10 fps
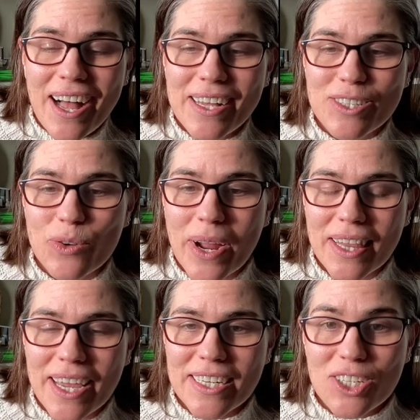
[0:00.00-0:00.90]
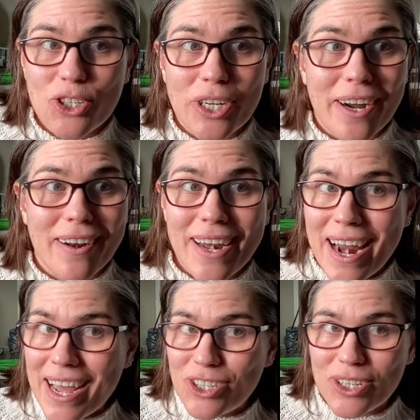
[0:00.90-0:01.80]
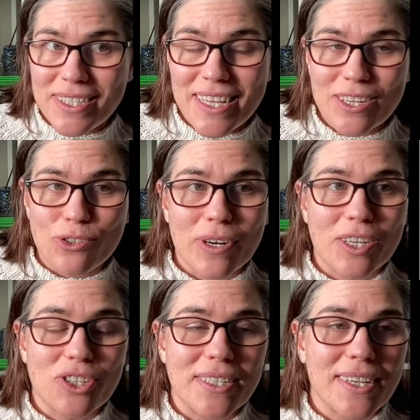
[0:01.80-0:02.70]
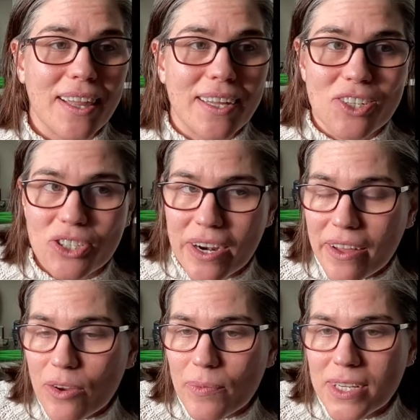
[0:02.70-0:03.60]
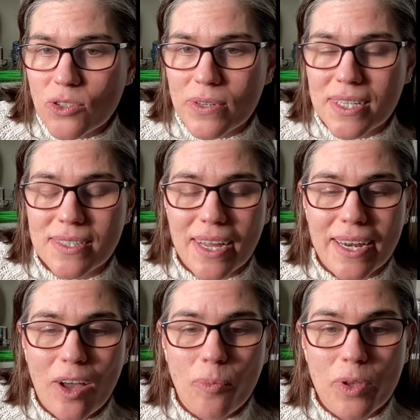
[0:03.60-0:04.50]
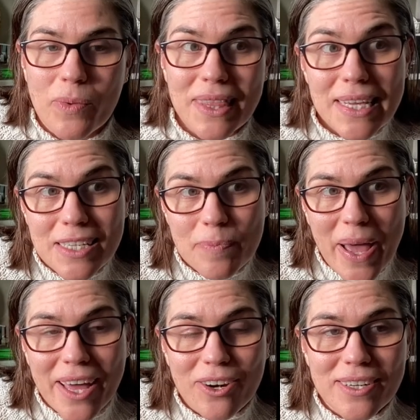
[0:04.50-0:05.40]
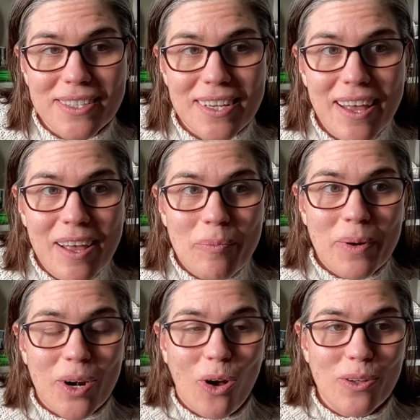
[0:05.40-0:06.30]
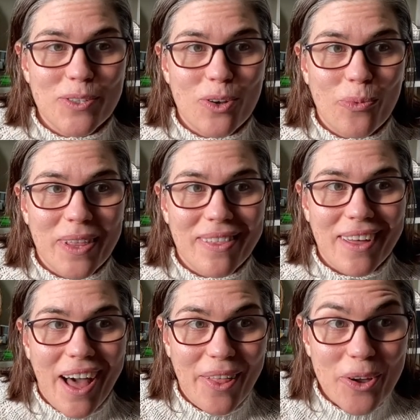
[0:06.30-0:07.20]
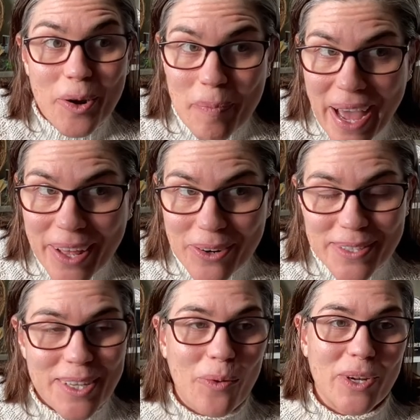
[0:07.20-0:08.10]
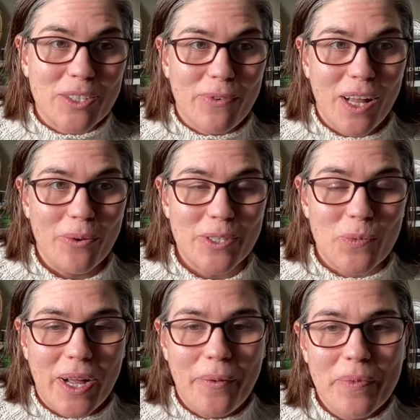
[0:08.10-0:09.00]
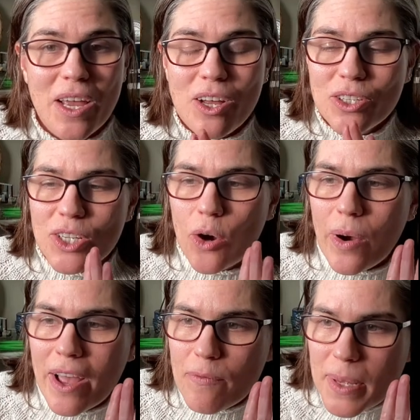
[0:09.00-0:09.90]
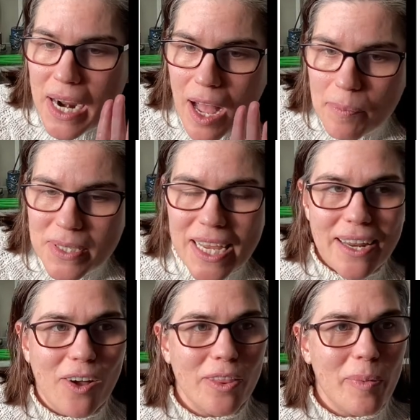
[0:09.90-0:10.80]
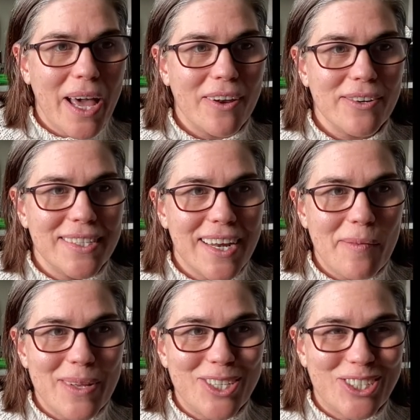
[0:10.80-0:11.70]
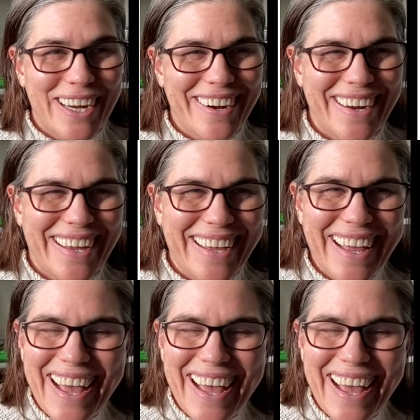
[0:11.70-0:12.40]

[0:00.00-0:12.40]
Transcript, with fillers: Uh, so I like to share not just the instructions, I like to share other resources that can help you with these patterns, but also with other patterns that you want to follow as well. So I've been updating all the patterns that I've been sharing.